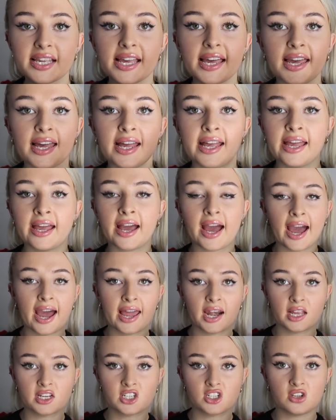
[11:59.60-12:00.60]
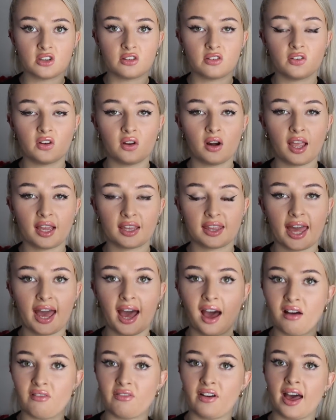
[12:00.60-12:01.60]
to eat, and I do feel like they
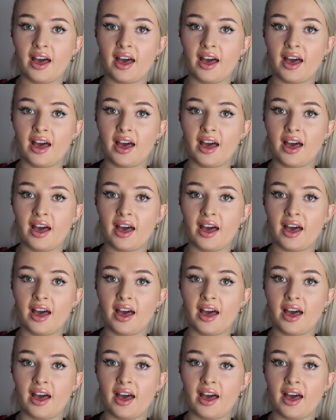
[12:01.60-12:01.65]
have